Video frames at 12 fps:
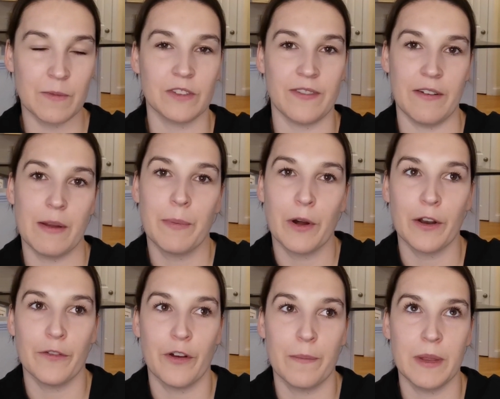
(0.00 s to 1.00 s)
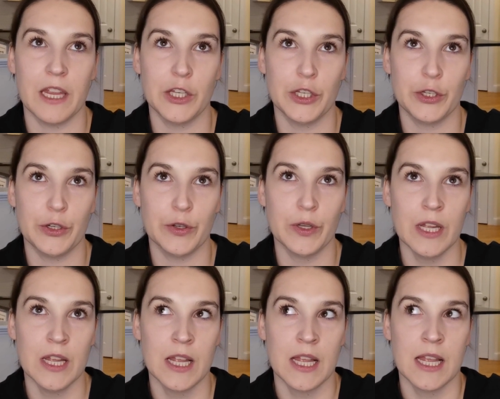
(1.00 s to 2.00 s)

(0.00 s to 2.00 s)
it was very important for me to